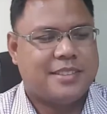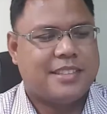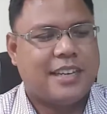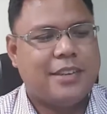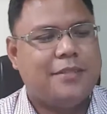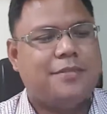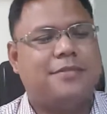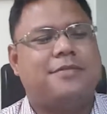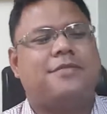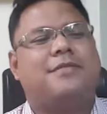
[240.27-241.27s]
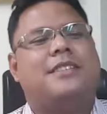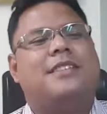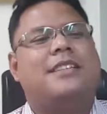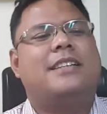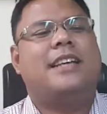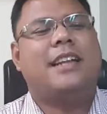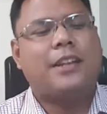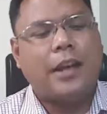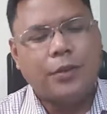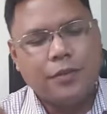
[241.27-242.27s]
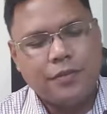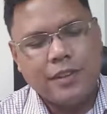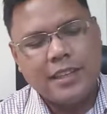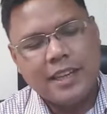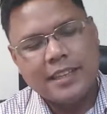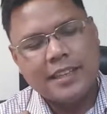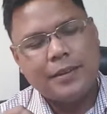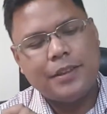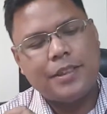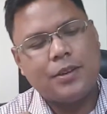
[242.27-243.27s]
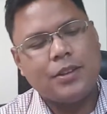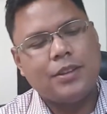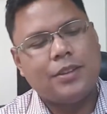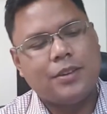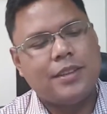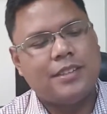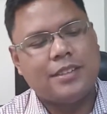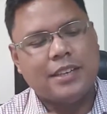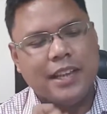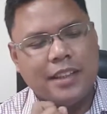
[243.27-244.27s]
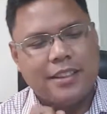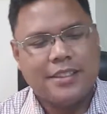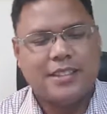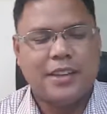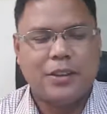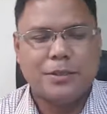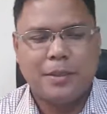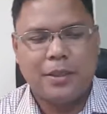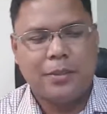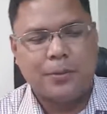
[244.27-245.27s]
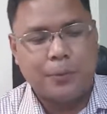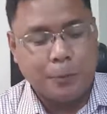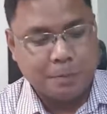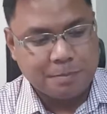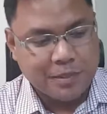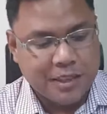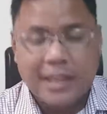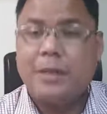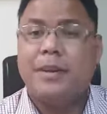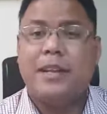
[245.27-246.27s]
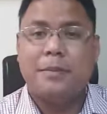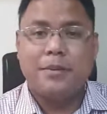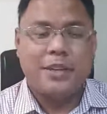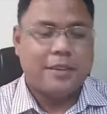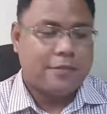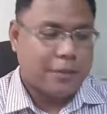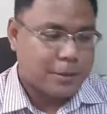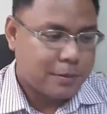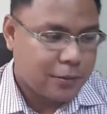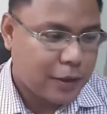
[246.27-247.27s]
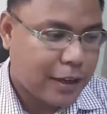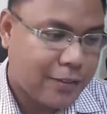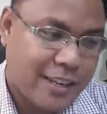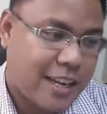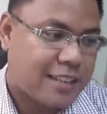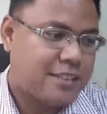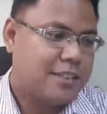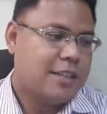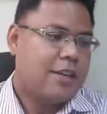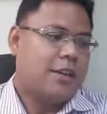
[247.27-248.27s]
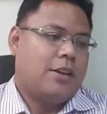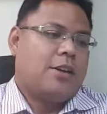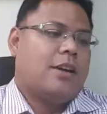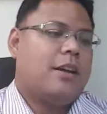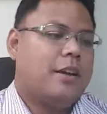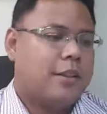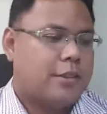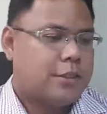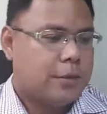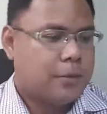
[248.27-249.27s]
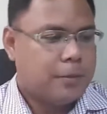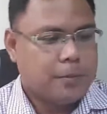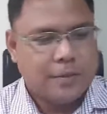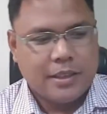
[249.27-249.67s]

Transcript: kind of, I don't feel like they thought to this announcement through. Anyway, let me read it first before I react. So,